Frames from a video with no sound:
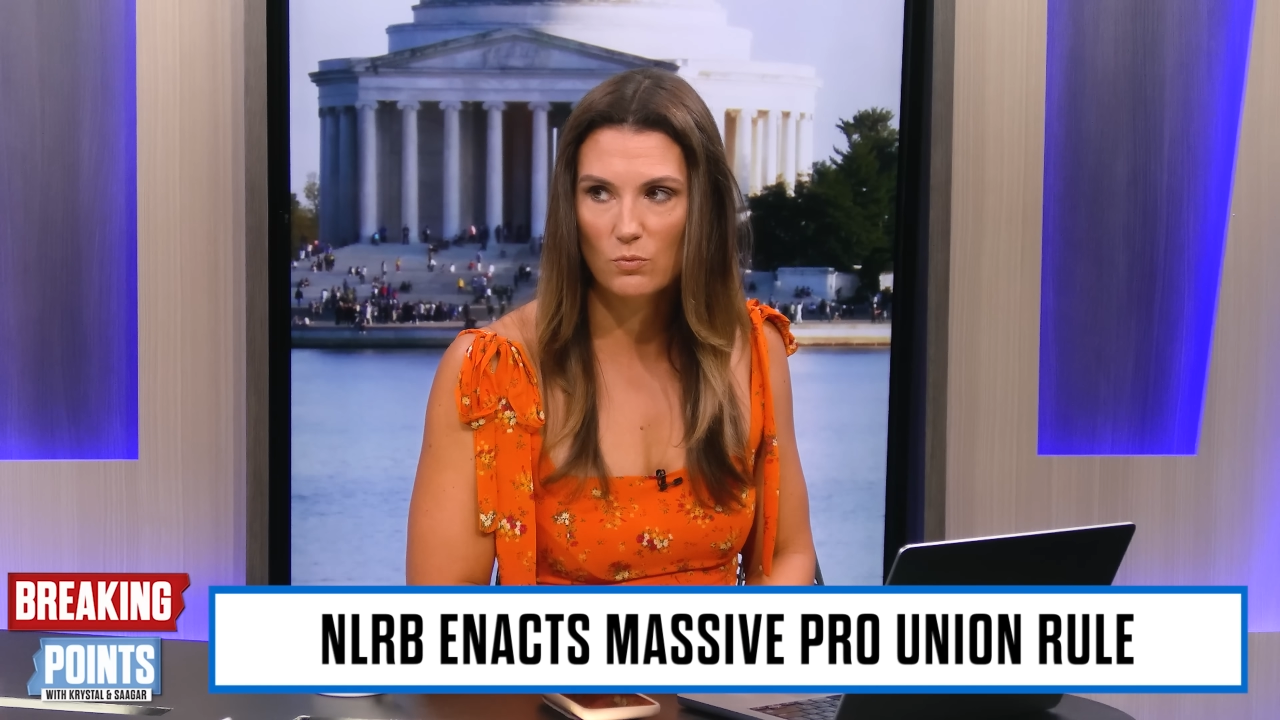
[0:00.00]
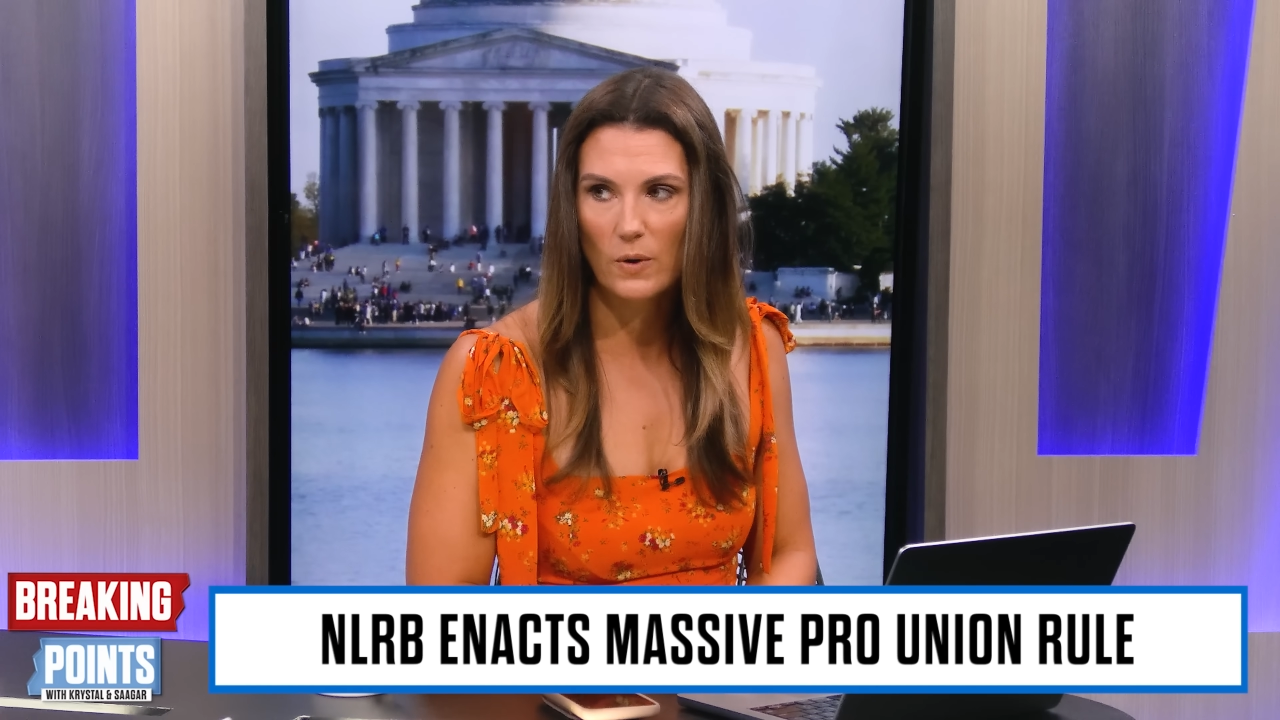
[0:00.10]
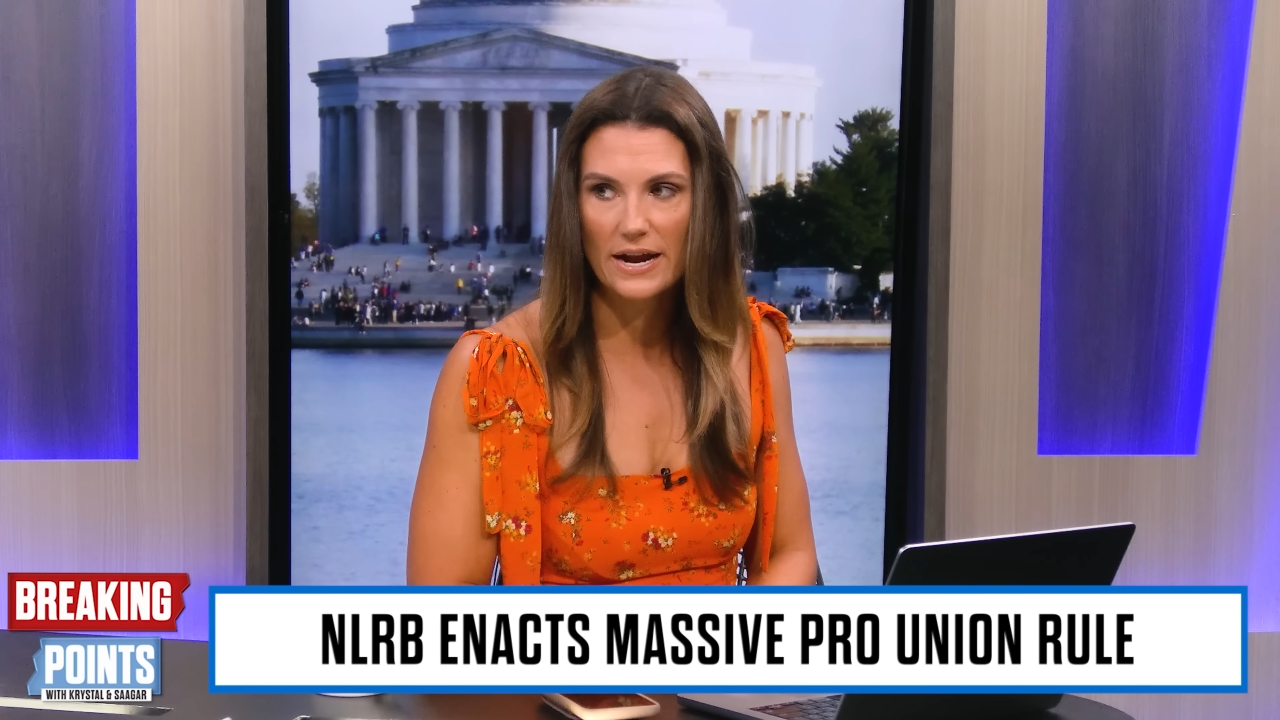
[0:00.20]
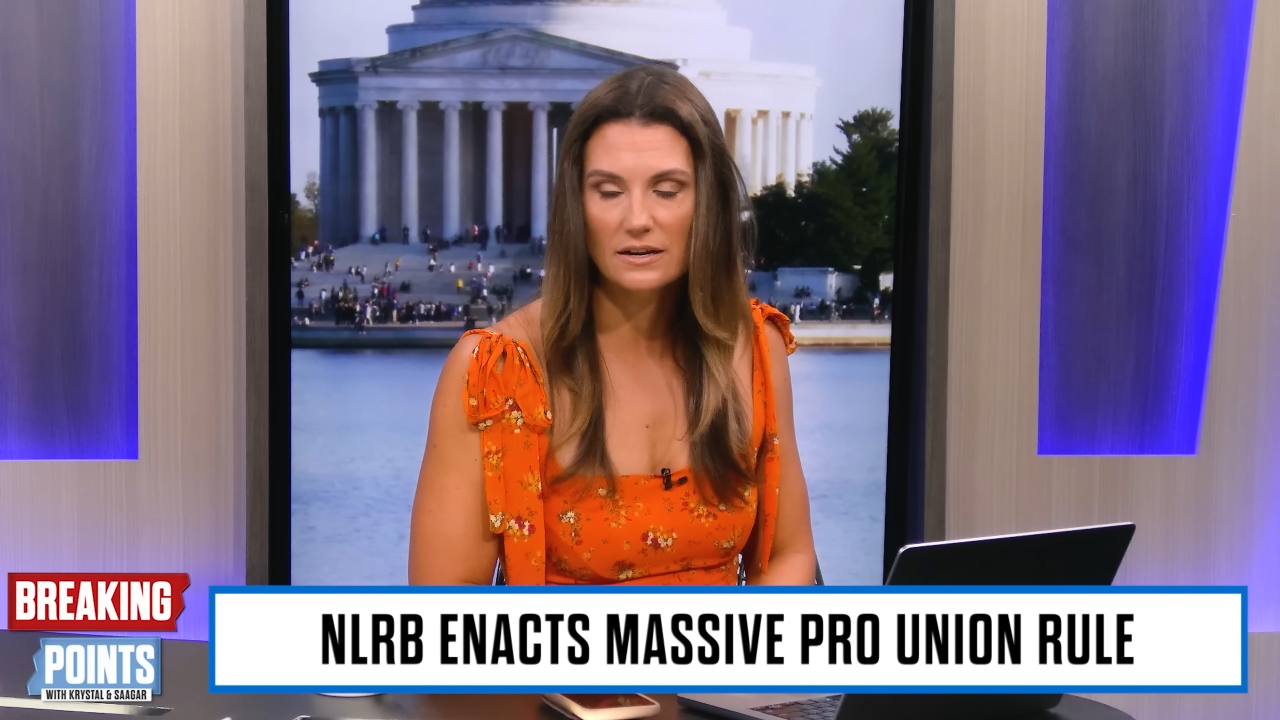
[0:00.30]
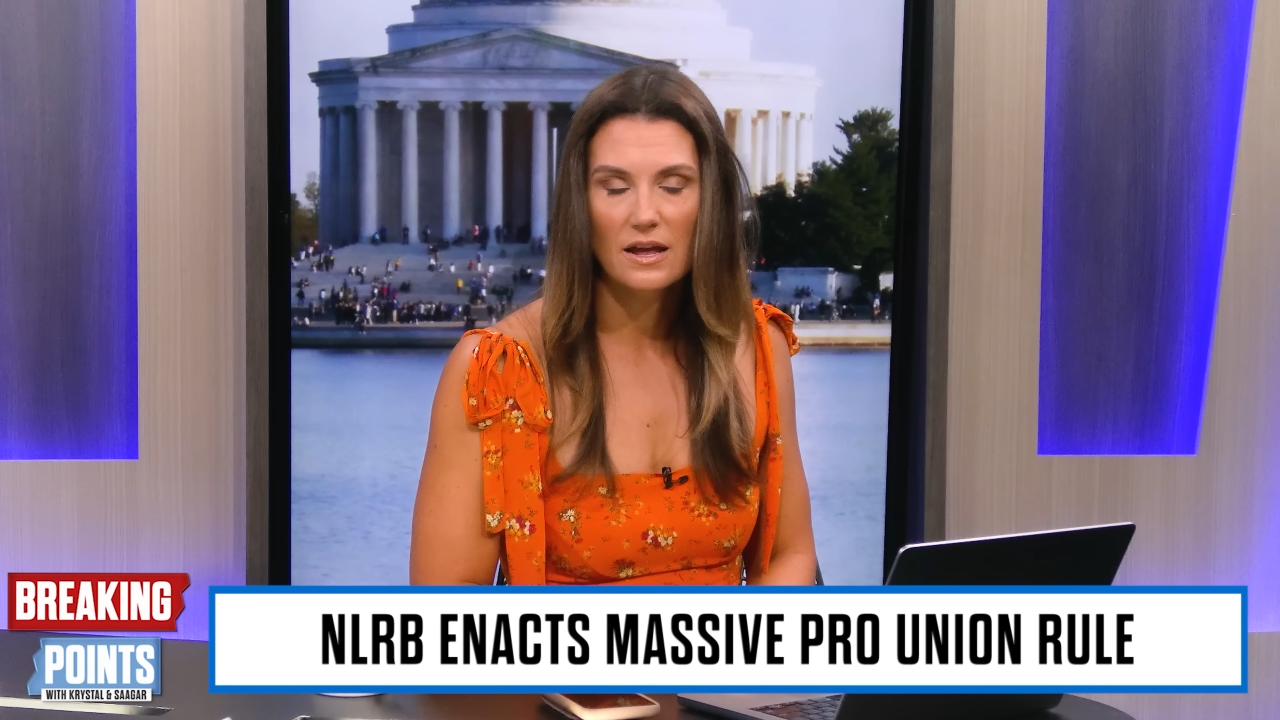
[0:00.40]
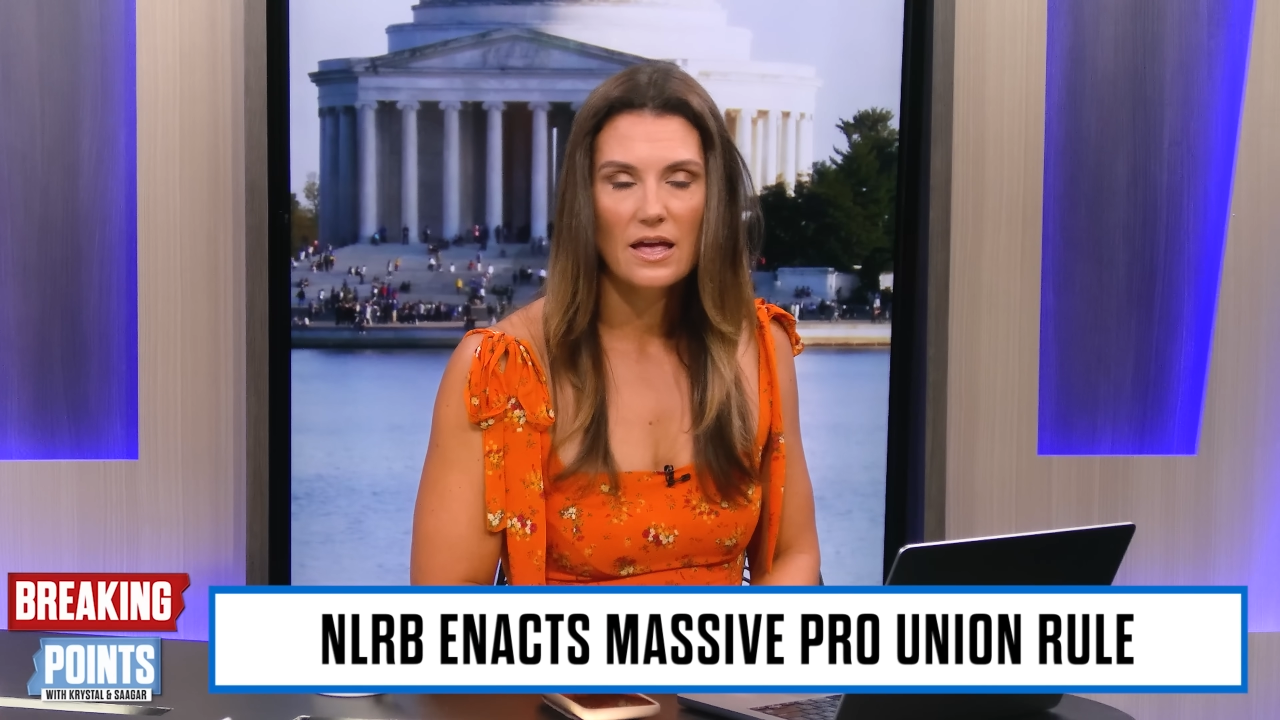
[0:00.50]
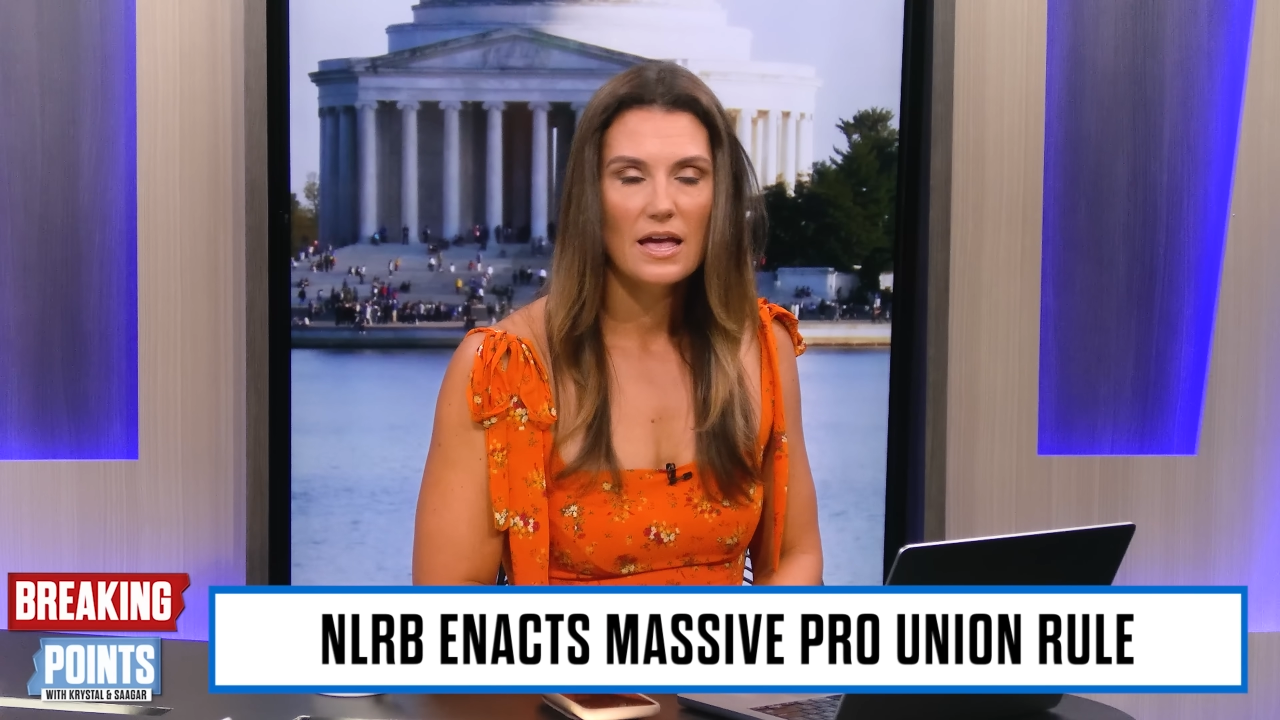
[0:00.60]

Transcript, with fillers: right? Mm-hmm.